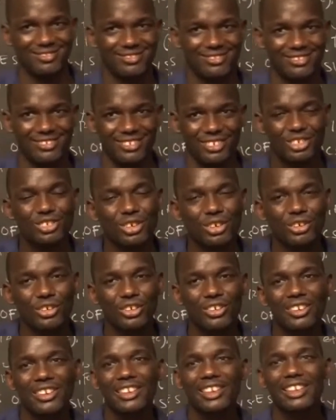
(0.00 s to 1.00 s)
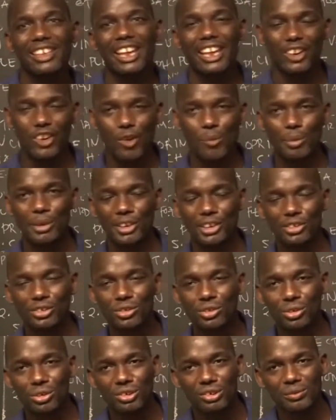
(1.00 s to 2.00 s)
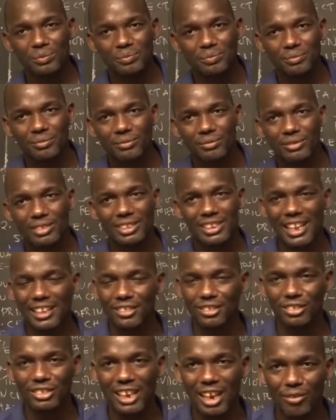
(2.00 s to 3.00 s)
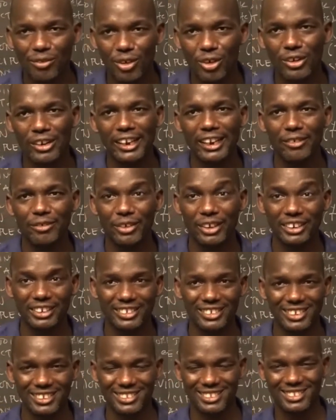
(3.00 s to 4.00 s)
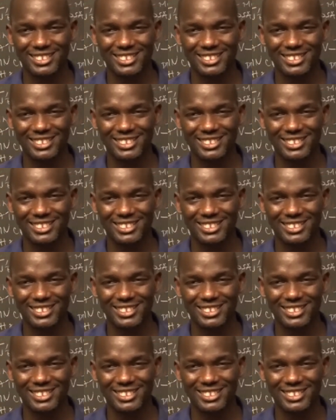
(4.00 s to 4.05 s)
So a complete school does not have only furniture.